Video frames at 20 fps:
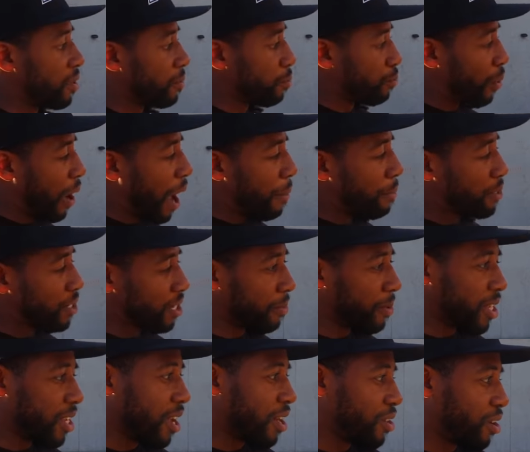The problem with some
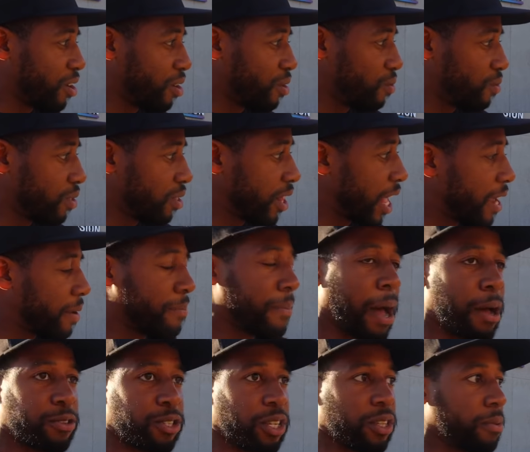of the other light
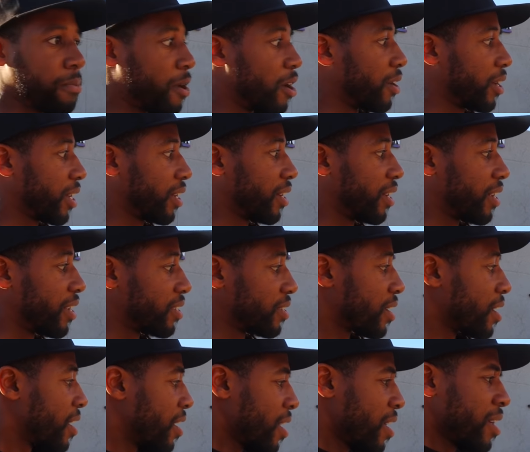mounts on the market is
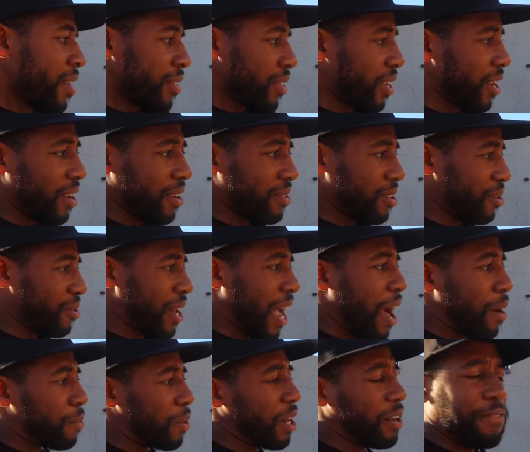They're, they're
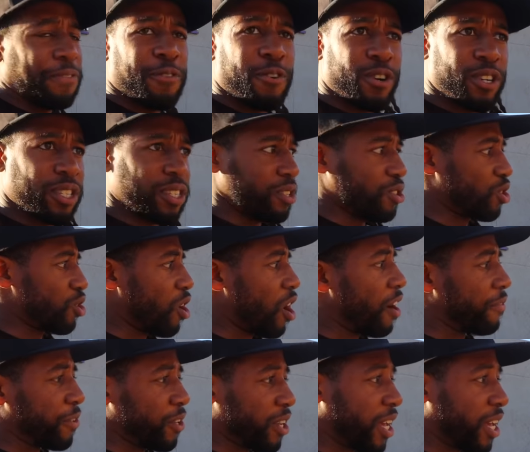not reinforced, they're soft.